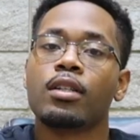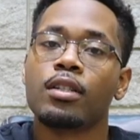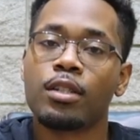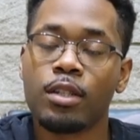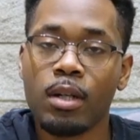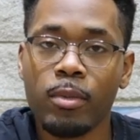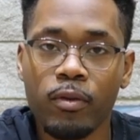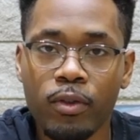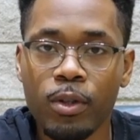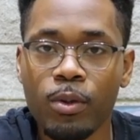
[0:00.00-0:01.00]
Some
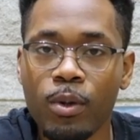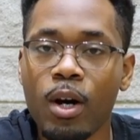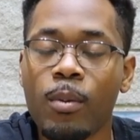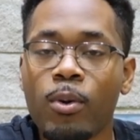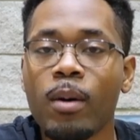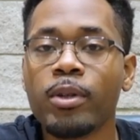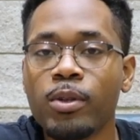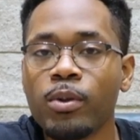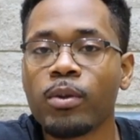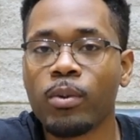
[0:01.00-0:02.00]
of you are probably
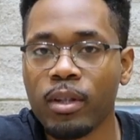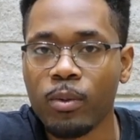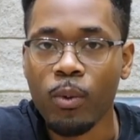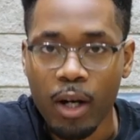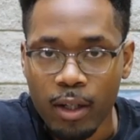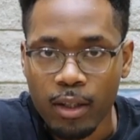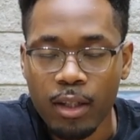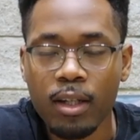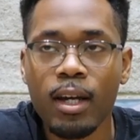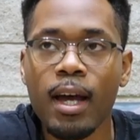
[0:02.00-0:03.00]
doing really
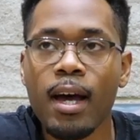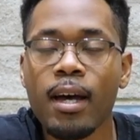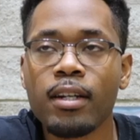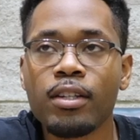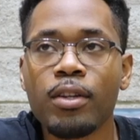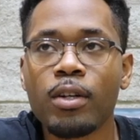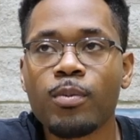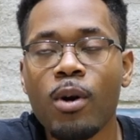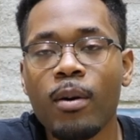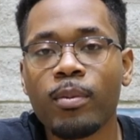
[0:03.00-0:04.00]
well, and there's
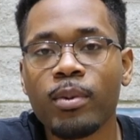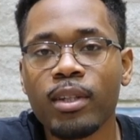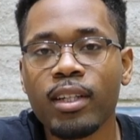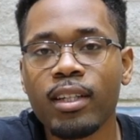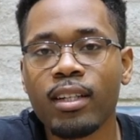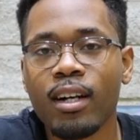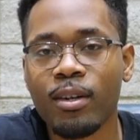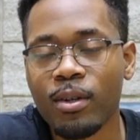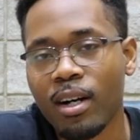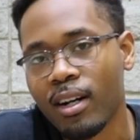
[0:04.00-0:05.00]
probably
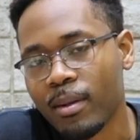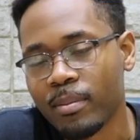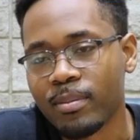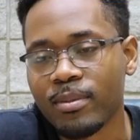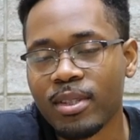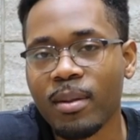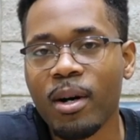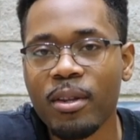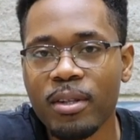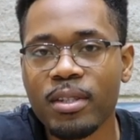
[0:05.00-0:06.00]
some
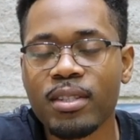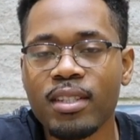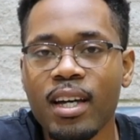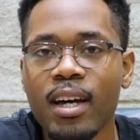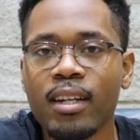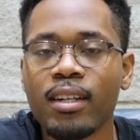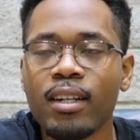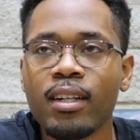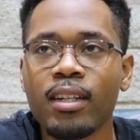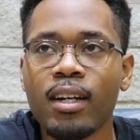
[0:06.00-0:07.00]
others that
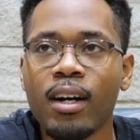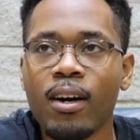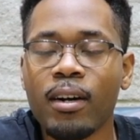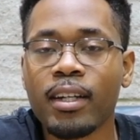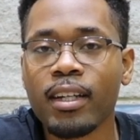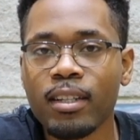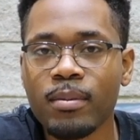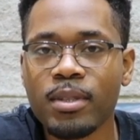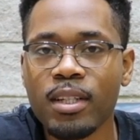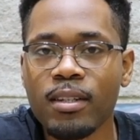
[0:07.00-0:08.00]
are kicking
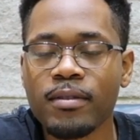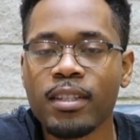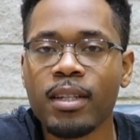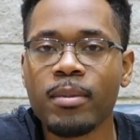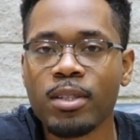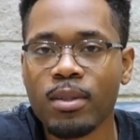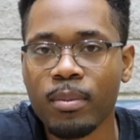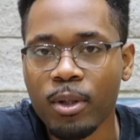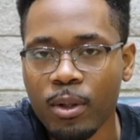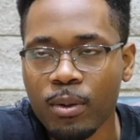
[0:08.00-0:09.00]
themselves that they missed the
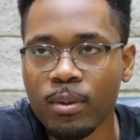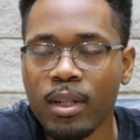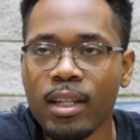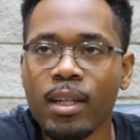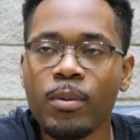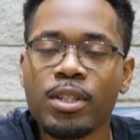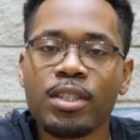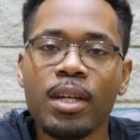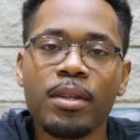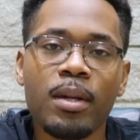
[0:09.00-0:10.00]
boat and they wish
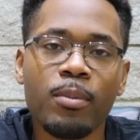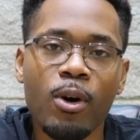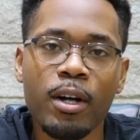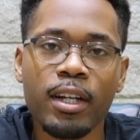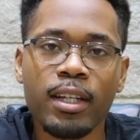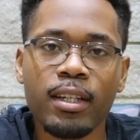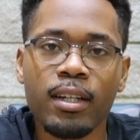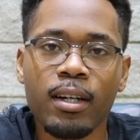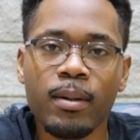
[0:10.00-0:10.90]
they bought in